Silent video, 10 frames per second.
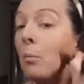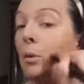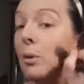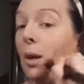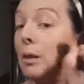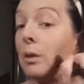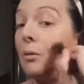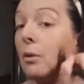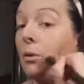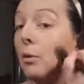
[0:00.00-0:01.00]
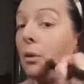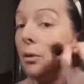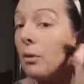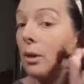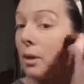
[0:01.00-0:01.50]
But thanks for all
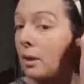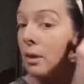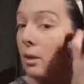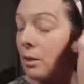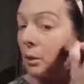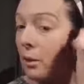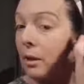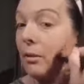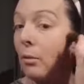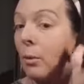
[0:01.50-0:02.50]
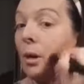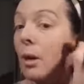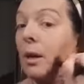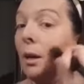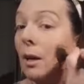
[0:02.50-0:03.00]
your ideas on the
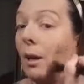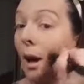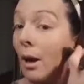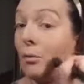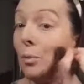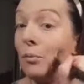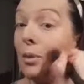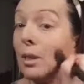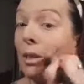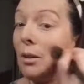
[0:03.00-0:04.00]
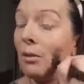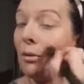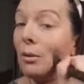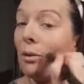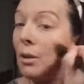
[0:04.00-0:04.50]
giveaway. I have been reading
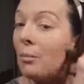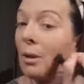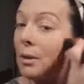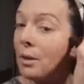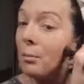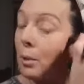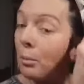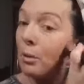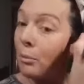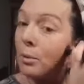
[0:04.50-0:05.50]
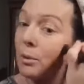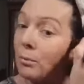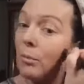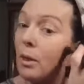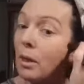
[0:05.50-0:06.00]
through them and some people have put
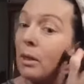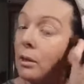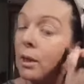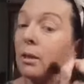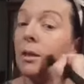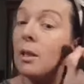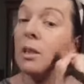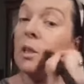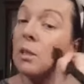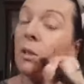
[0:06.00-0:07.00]
some really good ideas,